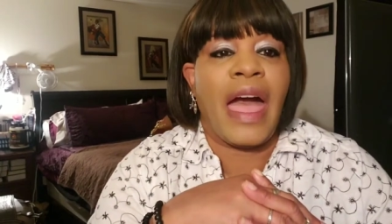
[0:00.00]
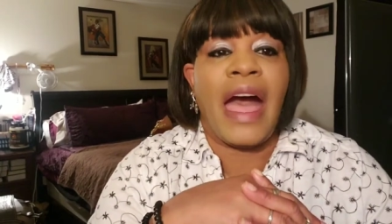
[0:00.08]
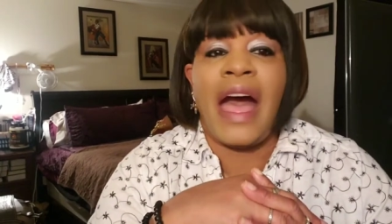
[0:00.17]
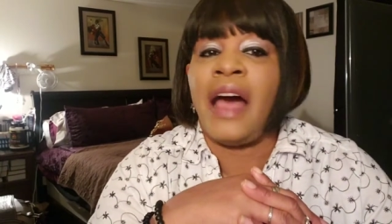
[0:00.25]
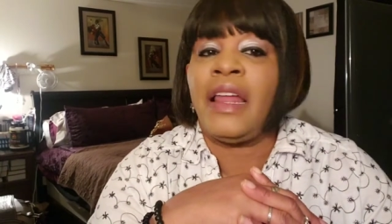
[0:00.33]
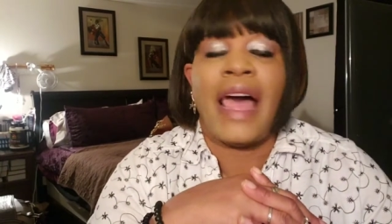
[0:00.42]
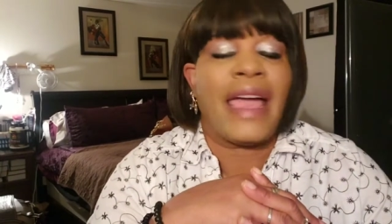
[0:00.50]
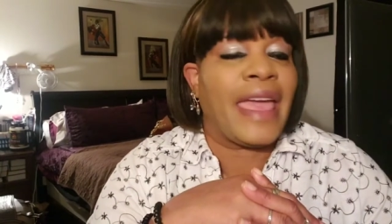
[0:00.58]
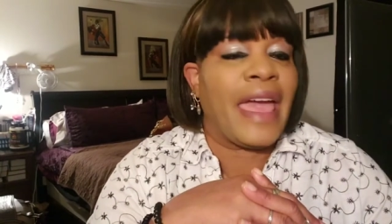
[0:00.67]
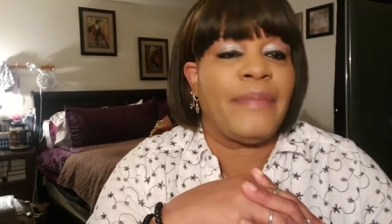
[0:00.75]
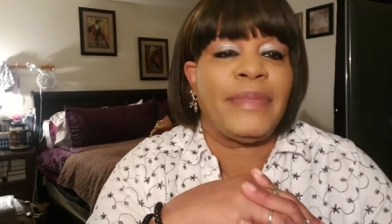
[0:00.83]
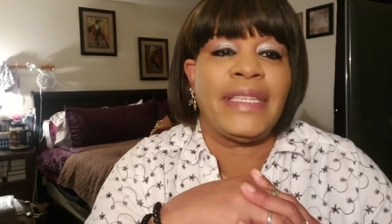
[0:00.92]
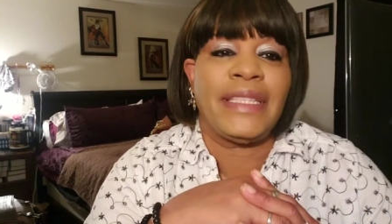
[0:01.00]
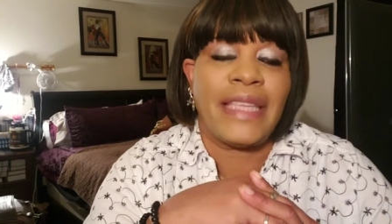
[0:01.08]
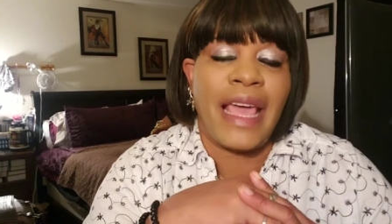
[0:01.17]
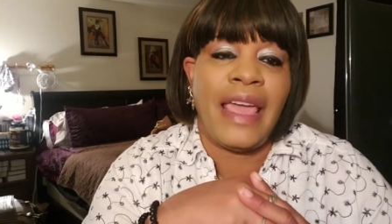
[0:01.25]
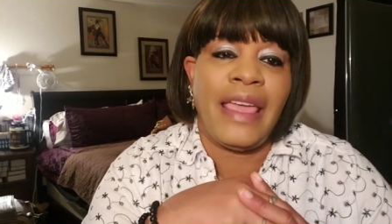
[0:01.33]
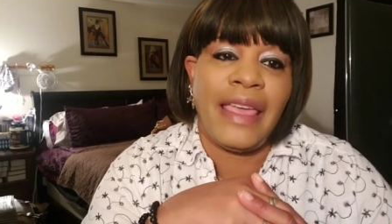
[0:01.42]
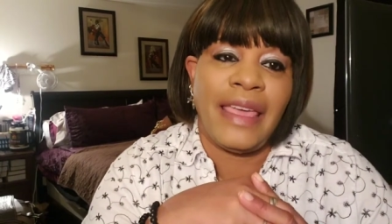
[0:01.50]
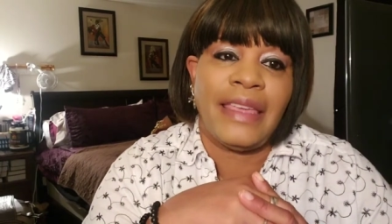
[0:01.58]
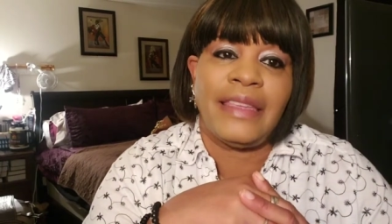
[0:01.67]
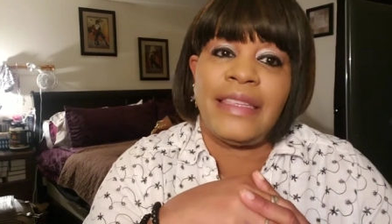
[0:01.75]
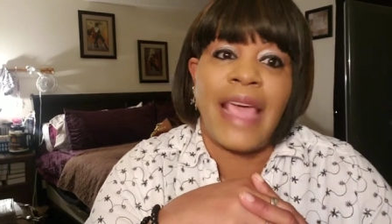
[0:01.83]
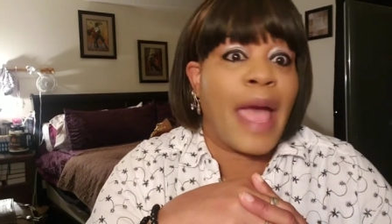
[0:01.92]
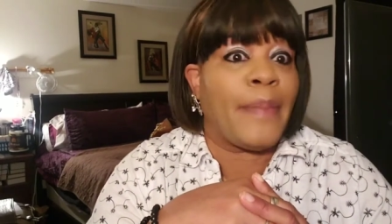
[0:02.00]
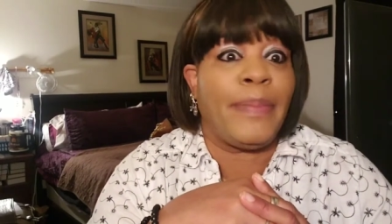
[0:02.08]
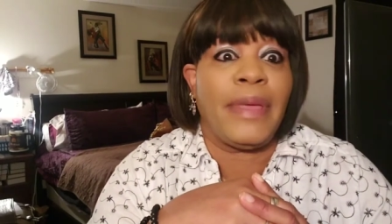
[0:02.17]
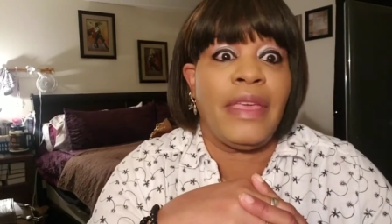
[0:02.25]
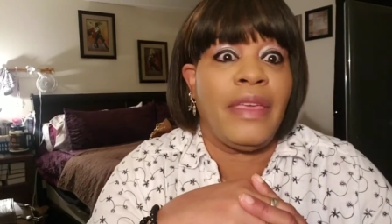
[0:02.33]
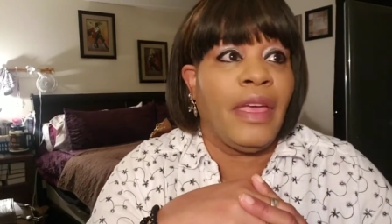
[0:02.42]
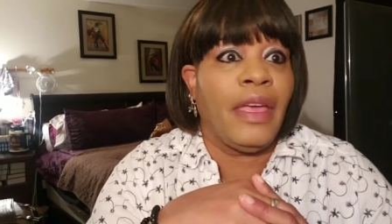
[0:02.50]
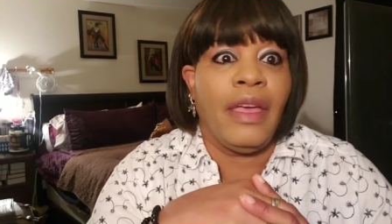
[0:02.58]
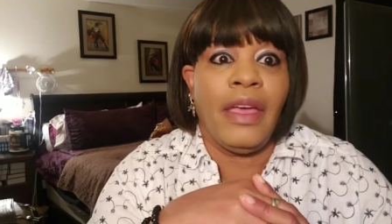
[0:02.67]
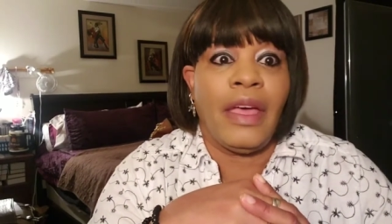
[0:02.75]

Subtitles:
All I came to say is happy